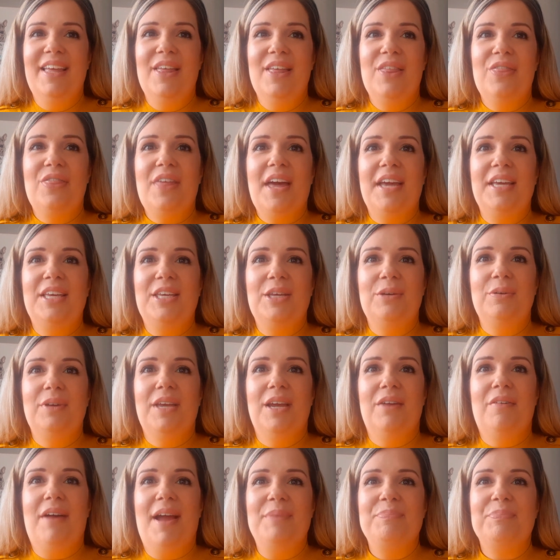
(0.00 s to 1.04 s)
Thank you, year
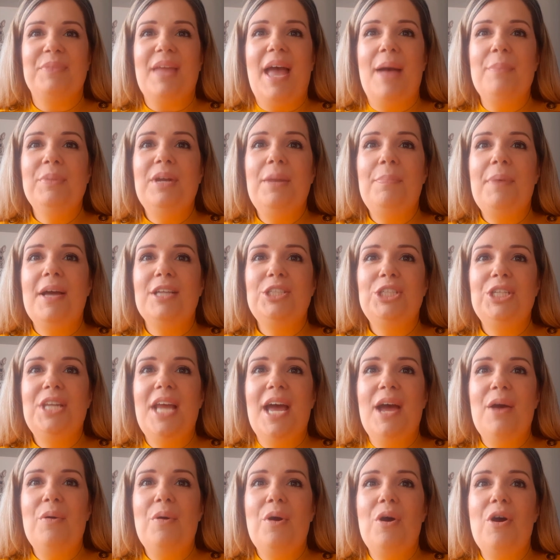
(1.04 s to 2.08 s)
8. I'm going to pass you
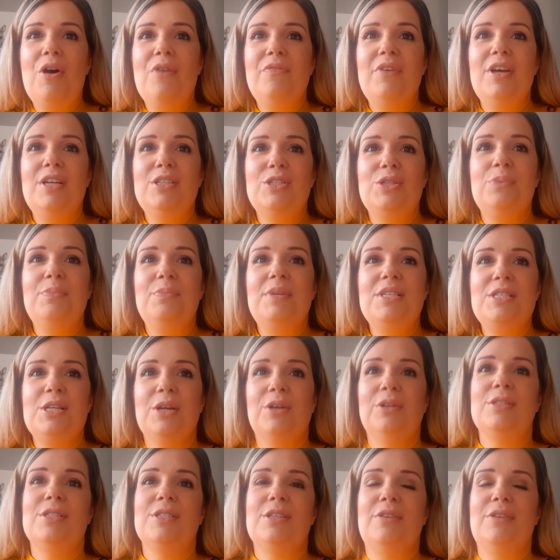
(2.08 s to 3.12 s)
now over to Mr.
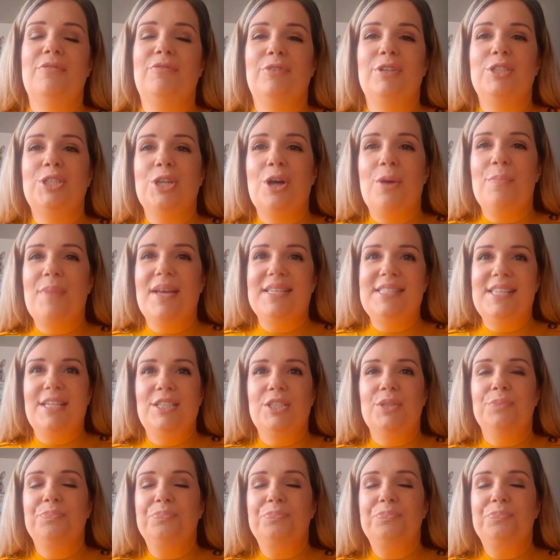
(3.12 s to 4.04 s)
Colson for a short message.